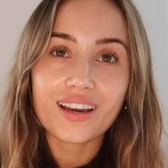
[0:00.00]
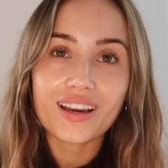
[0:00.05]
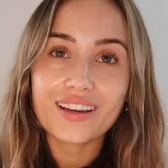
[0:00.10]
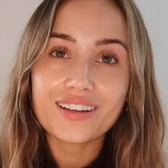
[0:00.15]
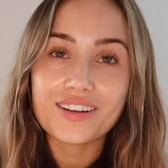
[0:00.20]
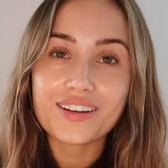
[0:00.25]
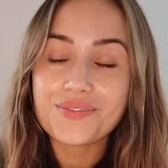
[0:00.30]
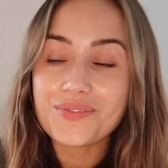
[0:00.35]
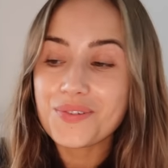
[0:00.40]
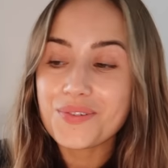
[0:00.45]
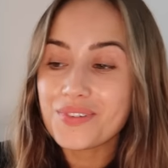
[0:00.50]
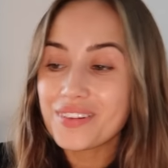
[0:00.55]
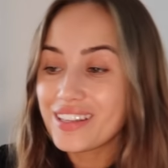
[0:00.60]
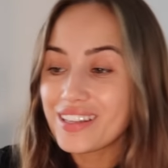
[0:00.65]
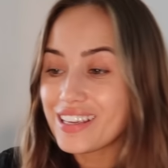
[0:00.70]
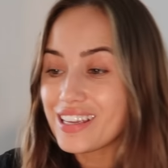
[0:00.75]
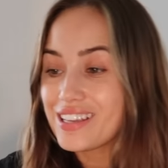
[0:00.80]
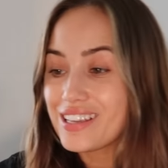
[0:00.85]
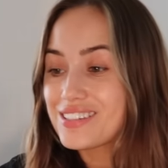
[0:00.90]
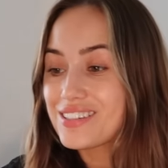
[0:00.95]
and I've worn
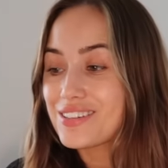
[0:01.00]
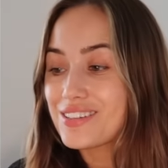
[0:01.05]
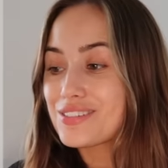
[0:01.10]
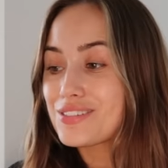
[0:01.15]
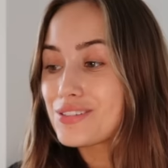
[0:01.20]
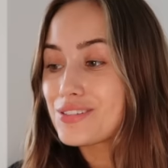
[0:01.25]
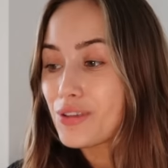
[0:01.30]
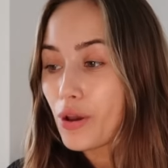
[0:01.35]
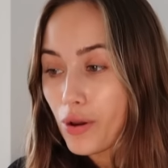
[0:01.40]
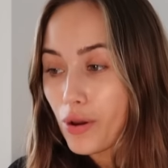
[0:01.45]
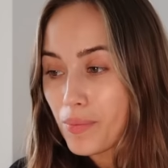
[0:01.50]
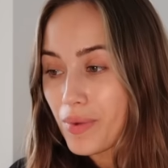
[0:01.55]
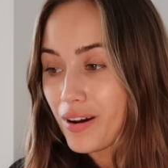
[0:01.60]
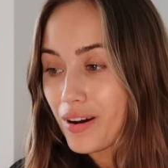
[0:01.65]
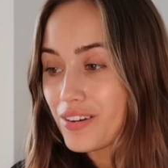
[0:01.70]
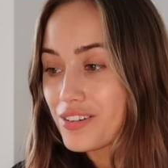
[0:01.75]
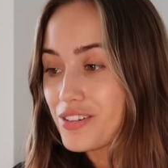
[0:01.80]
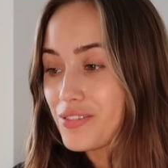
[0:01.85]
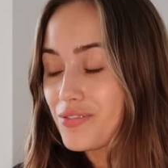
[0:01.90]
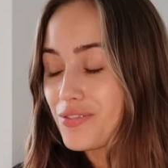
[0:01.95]
these so
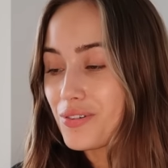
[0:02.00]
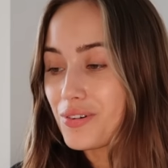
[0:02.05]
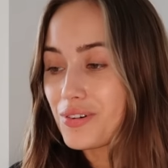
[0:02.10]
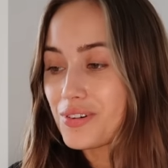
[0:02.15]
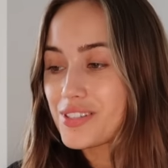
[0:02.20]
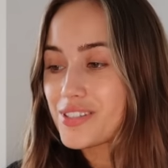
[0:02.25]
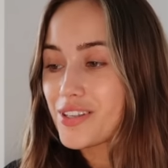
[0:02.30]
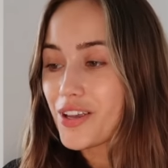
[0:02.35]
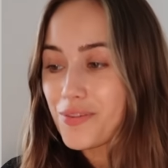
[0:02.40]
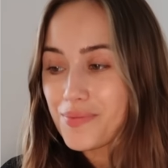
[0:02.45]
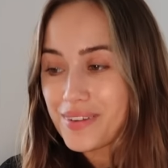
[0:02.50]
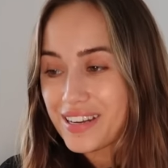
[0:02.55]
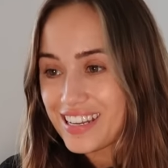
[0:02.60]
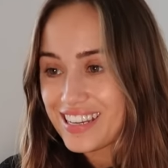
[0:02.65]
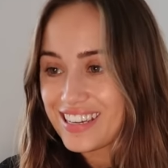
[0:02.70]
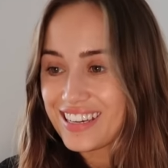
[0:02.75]
much for so many